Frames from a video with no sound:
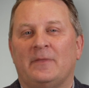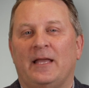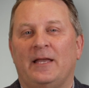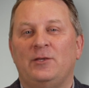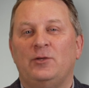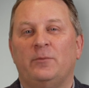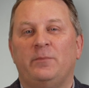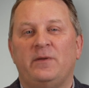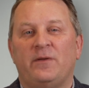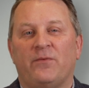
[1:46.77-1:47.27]

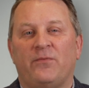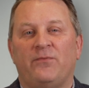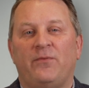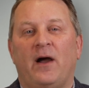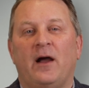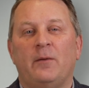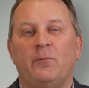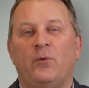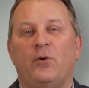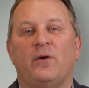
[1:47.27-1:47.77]
and you'll be a
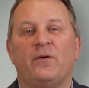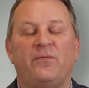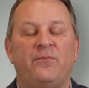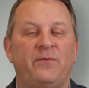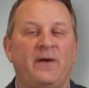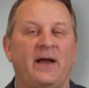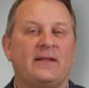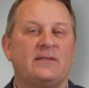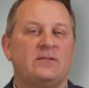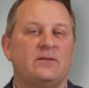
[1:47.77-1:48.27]
far more
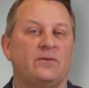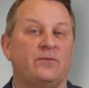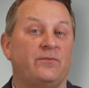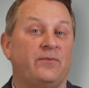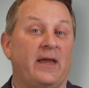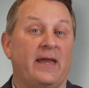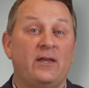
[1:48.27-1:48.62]
effective